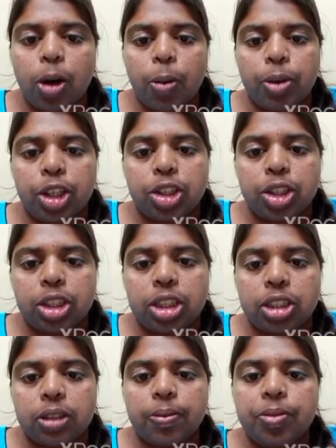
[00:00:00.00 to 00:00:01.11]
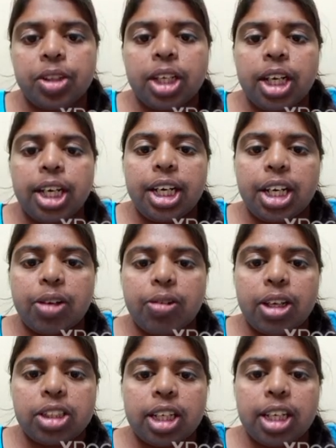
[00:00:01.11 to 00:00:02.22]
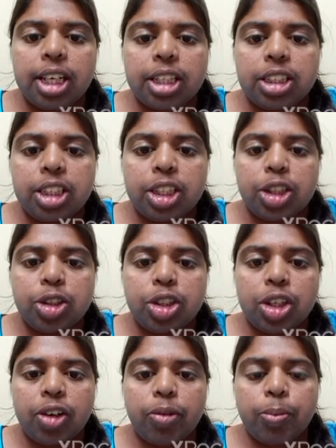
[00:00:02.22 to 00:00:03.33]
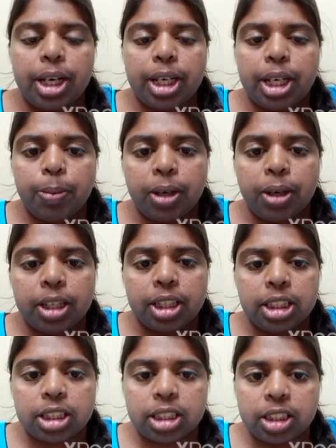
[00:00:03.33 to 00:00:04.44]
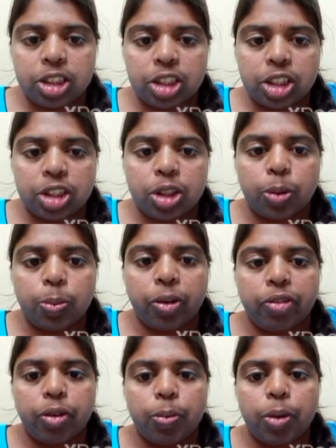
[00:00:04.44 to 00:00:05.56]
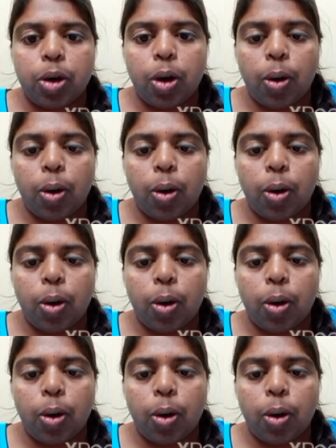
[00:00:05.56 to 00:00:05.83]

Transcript: It requires the execution of multiple RISC instructions to perform a complex operation.